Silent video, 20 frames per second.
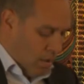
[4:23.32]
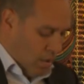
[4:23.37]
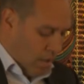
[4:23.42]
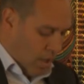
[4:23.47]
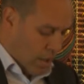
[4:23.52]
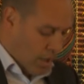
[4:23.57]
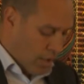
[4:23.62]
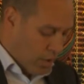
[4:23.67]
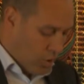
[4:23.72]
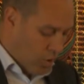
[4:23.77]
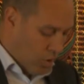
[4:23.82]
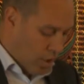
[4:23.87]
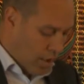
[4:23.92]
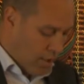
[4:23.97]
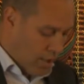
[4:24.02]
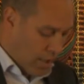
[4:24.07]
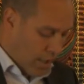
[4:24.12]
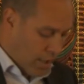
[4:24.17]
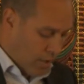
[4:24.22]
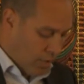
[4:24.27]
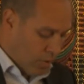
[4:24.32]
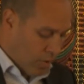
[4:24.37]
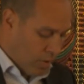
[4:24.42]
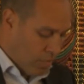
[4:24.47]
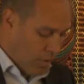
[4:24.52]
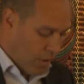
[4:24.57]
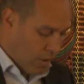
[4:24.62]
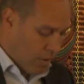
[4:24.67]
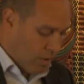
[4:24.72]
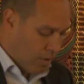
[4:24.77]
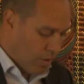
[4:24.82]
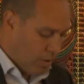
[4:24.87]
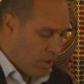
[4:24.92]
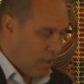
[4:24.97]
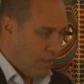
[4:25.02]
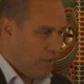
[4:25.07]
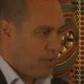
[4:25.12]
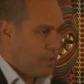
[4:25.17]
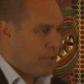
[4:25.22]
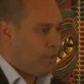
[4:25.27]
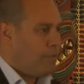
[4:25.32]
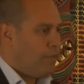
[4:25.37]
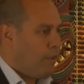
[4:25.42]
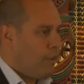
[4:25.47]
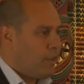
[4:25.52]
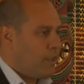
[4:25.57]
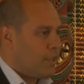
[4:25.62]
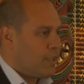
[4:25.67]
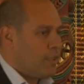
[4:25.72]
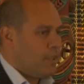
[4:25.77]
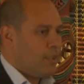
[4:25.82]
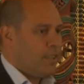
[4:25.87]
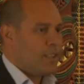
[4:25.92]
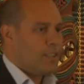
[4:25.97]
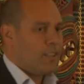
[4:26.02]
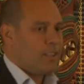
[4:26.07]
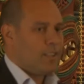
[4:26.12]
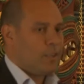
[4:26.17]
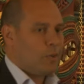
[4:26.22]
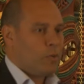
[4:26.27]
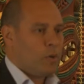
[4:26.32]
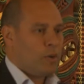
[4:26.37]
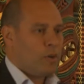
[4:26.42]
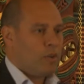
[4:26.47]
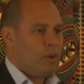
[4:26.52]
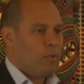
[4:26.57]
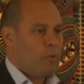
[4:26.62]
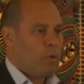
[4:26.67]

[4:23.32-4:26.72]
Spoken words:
I did try to set out not to be too deficit focused in this kōrero.